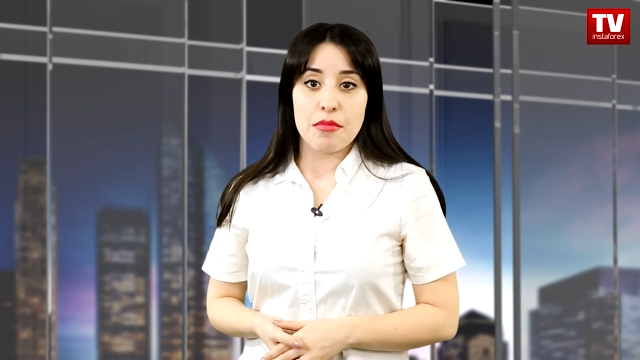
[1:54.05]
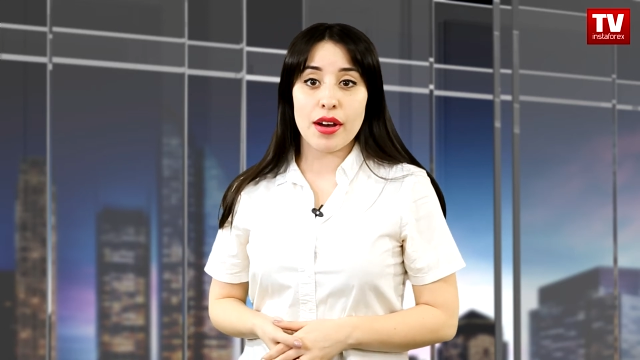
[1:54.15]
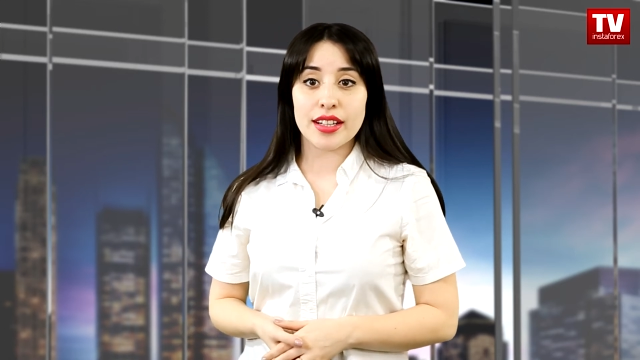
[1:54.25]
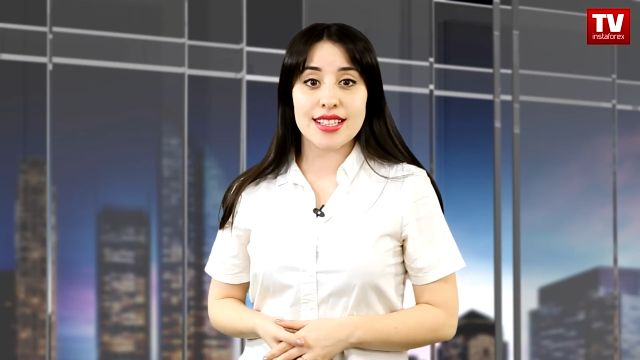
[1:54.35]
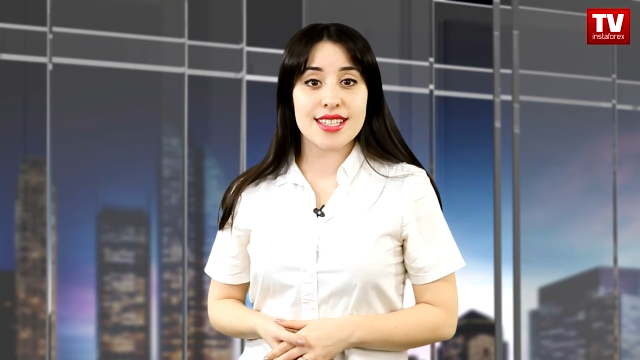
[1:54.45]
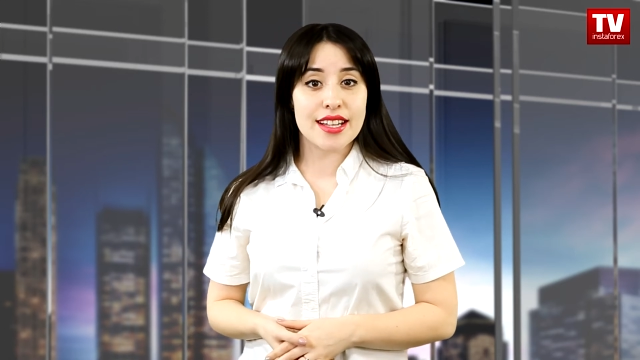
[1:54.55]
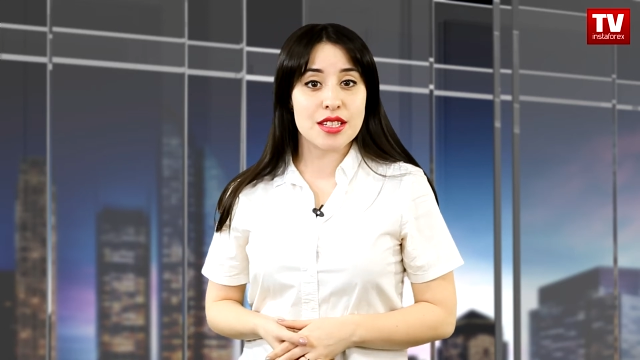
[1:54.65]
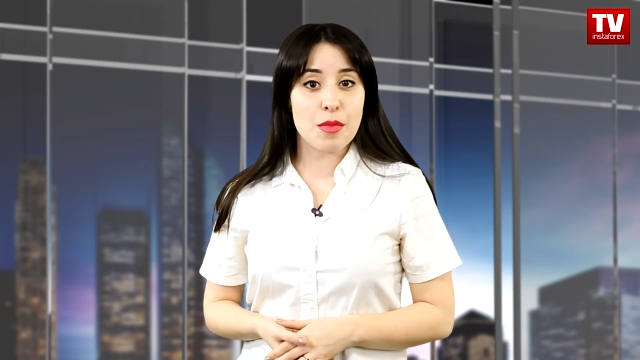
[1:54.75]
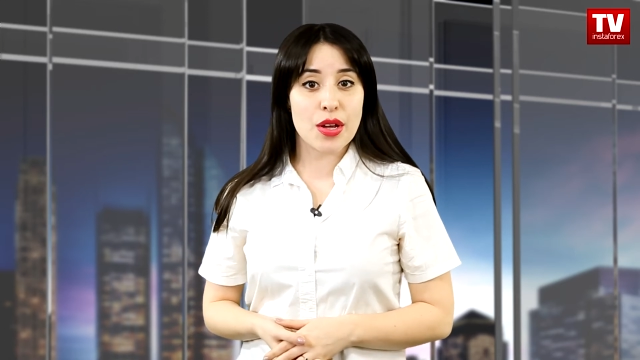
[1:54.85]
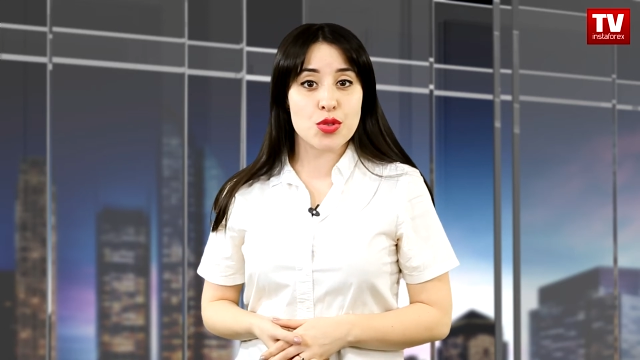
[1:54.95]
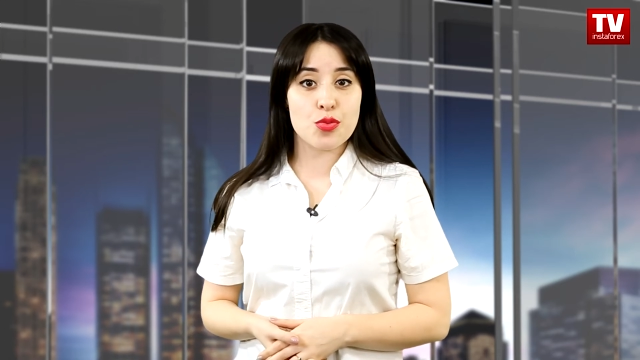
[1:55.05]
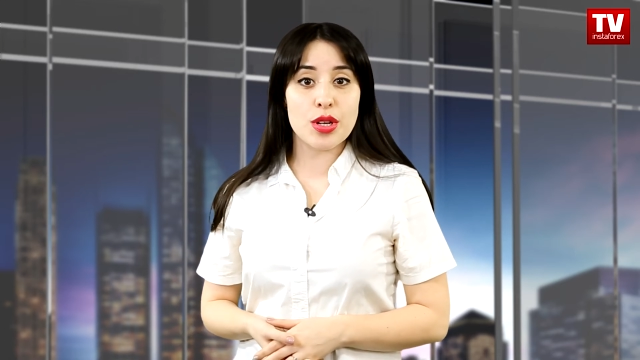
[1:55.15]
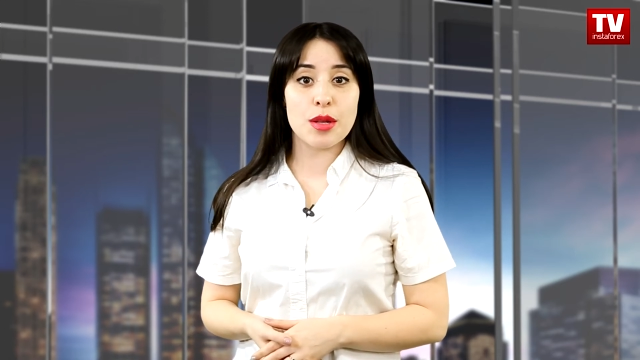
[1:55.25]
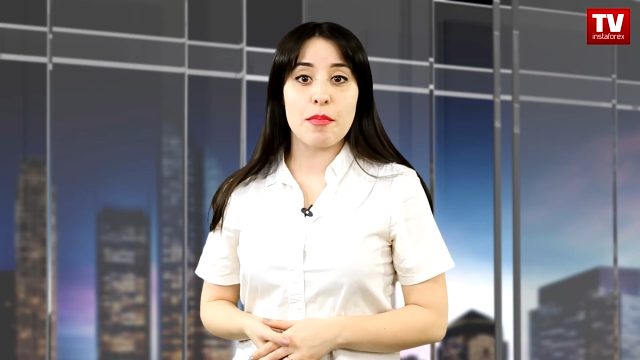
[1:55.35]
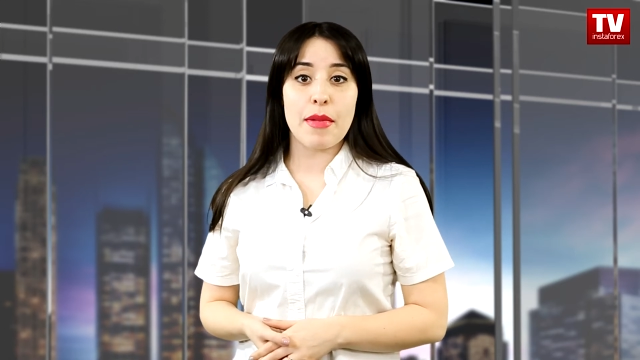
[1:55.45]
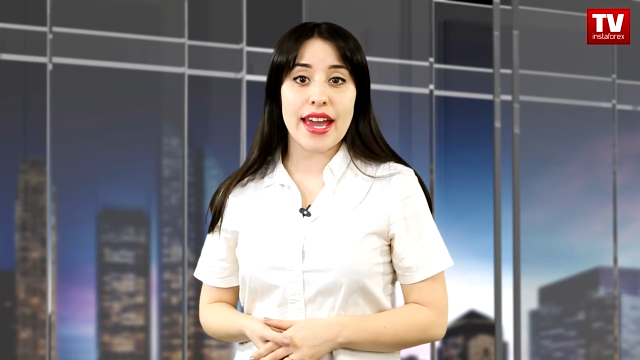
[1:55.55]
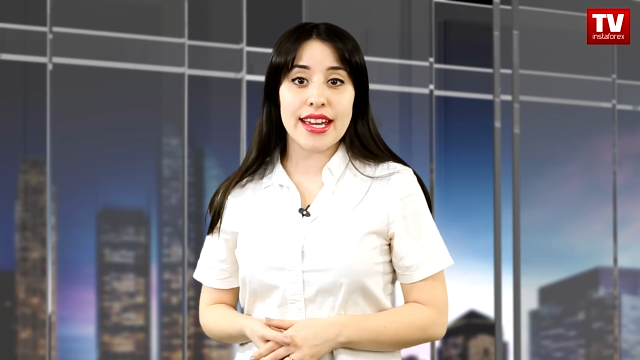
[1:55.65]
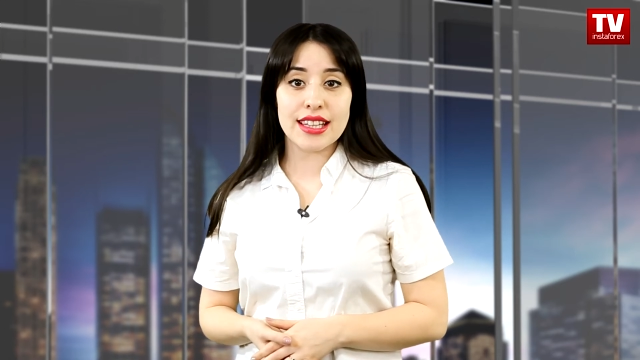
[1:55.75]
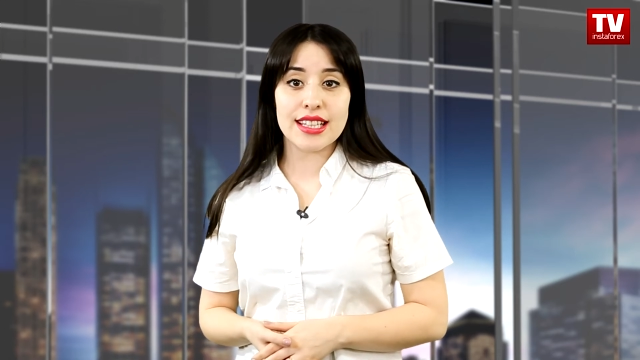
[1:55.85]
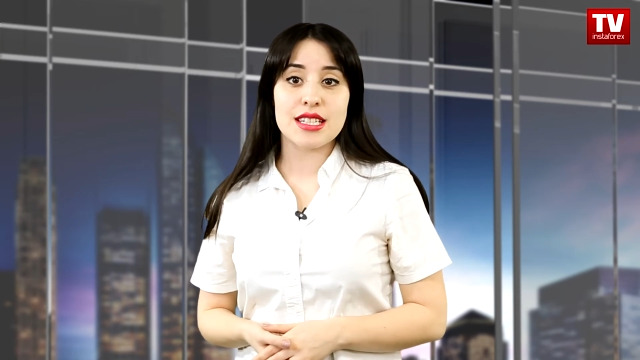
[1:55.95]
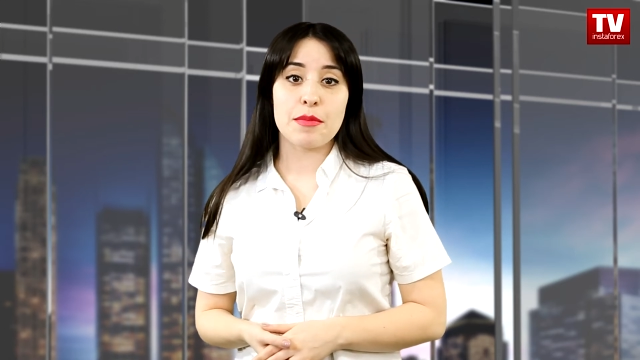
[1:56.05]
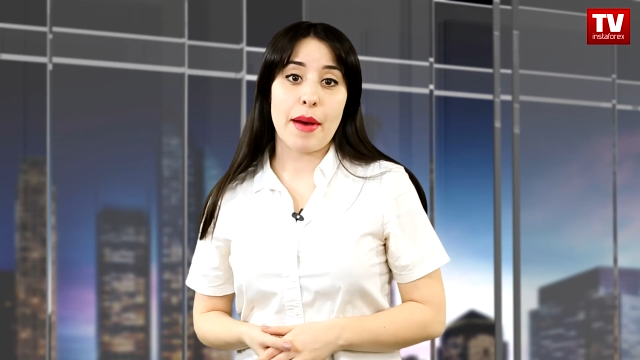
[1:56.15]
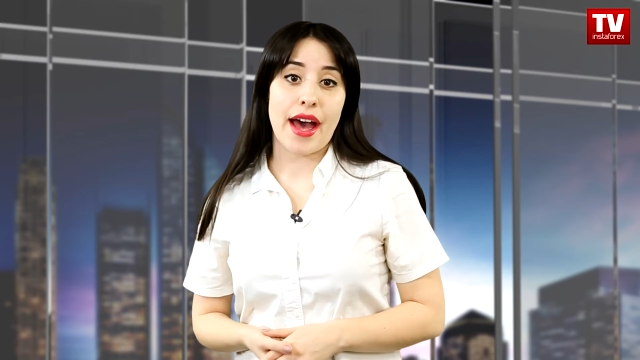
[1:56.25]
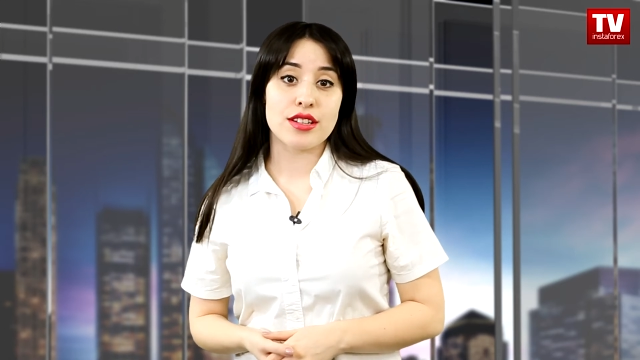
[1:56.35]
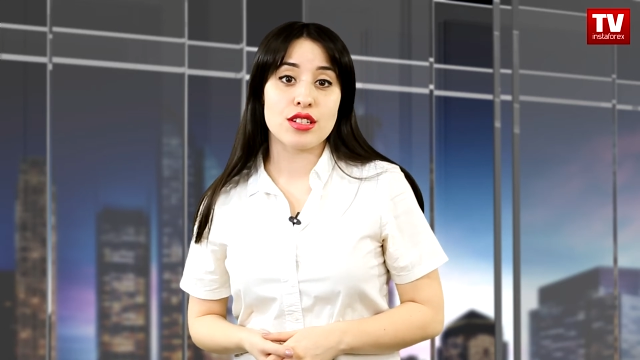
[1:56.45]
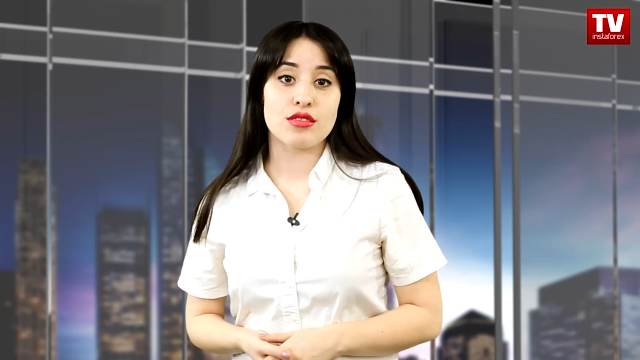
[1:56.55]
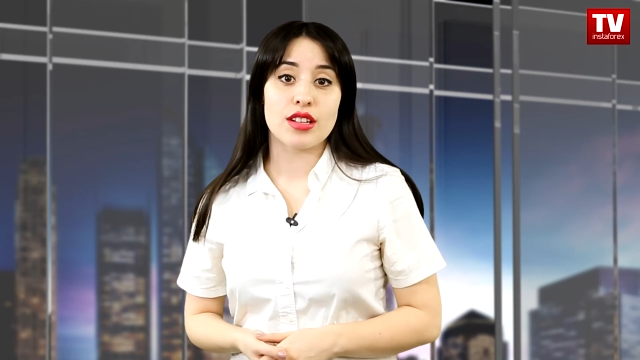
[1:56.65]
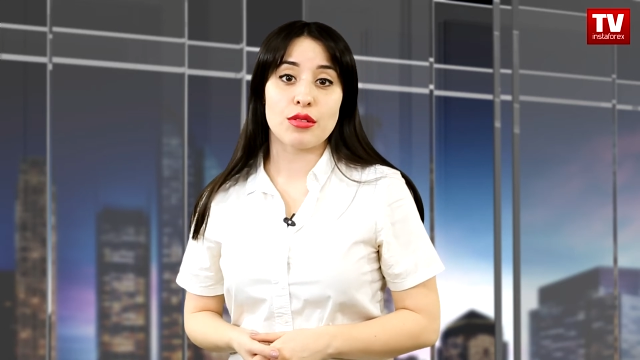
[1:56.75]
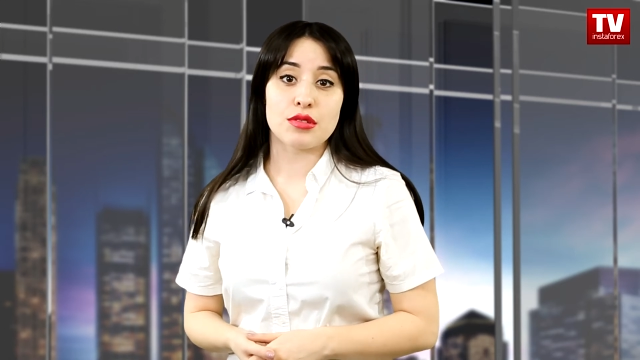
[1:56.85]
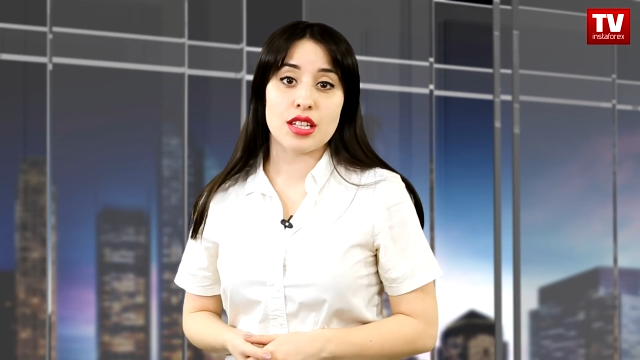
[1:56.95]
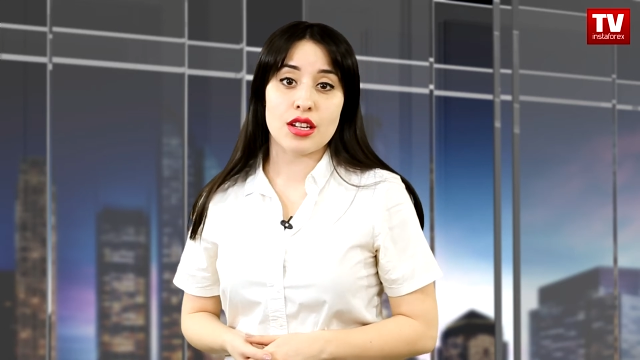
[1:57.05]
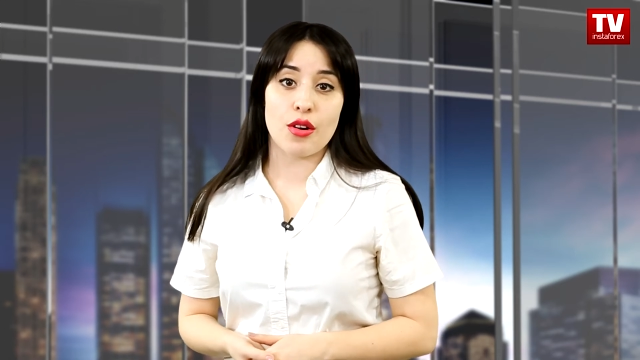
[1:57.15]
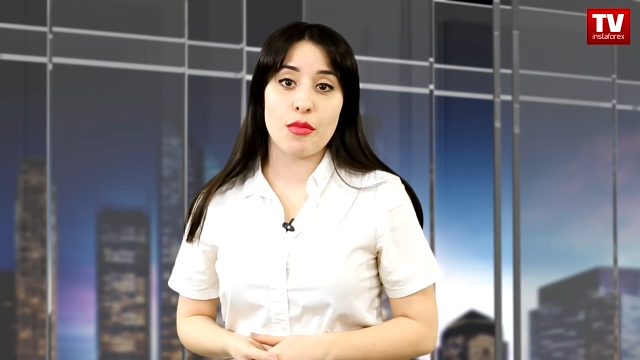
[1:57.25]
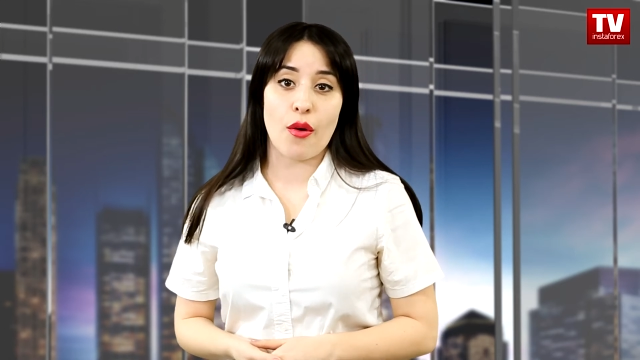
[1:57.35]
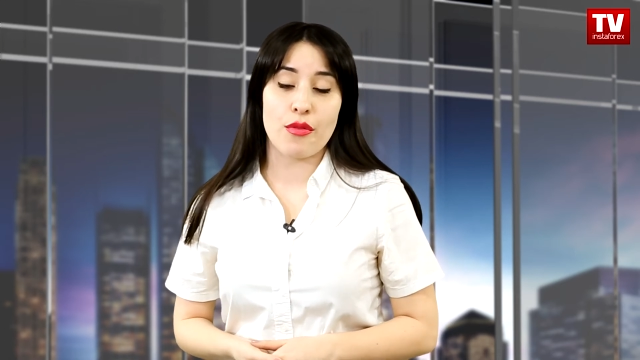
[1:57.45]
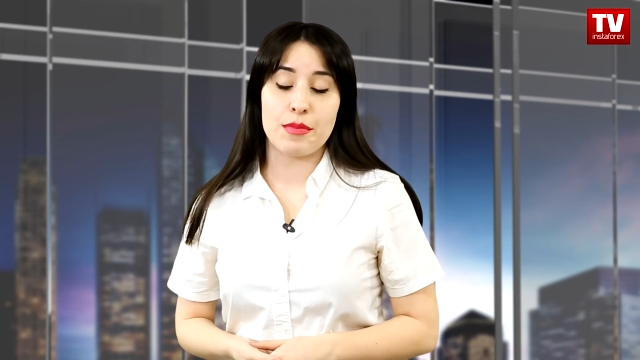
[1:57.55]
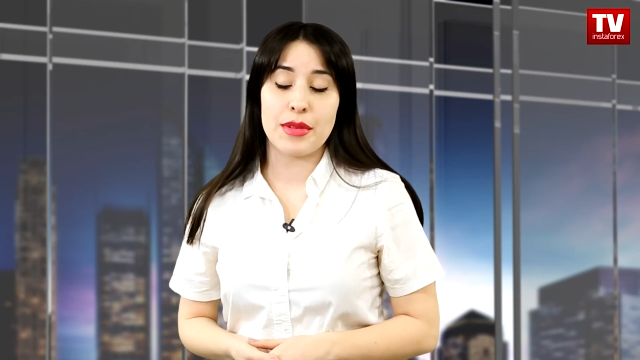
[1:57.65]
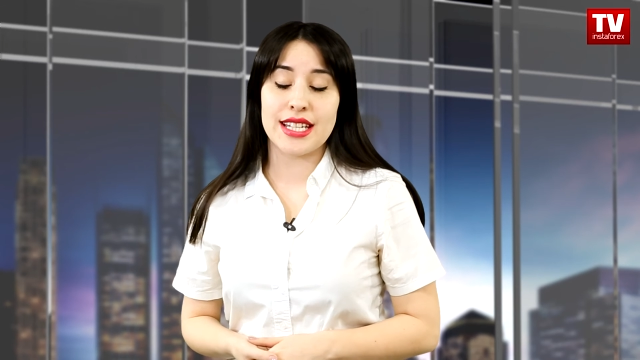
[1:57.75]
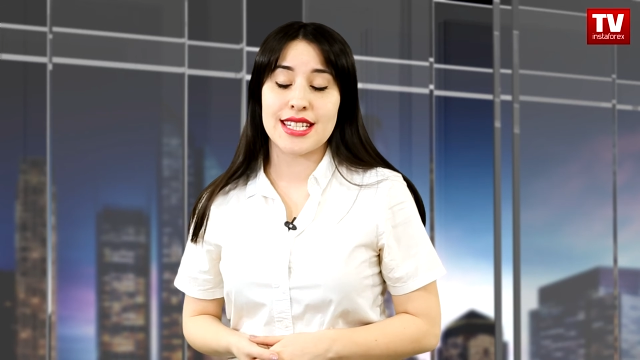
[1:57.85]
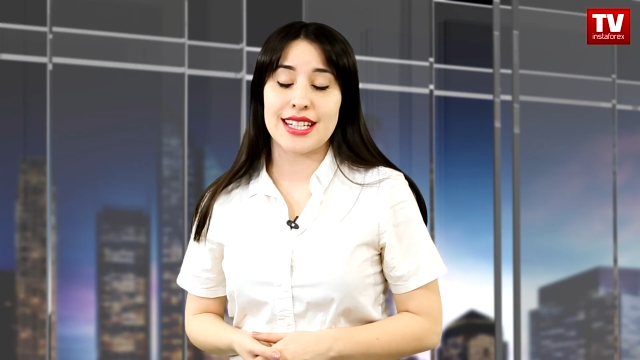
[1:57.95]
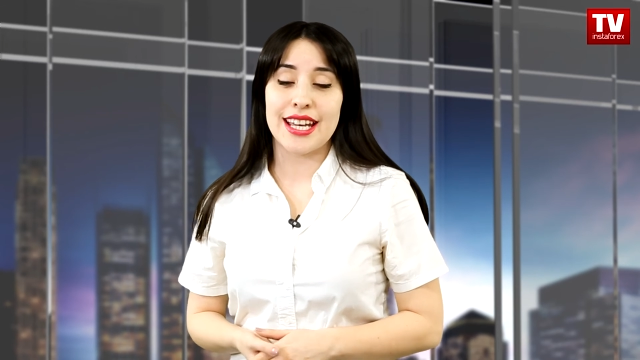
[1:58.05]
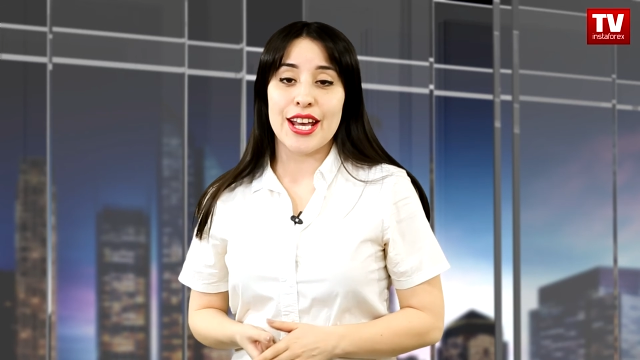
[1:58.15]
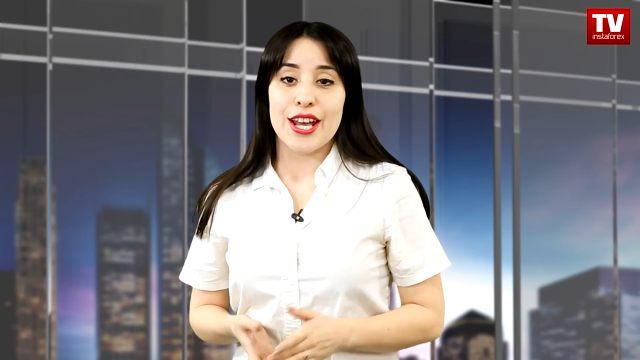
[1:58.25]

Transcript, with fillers: Market sentiment will mainly depend on outcome of the meeting.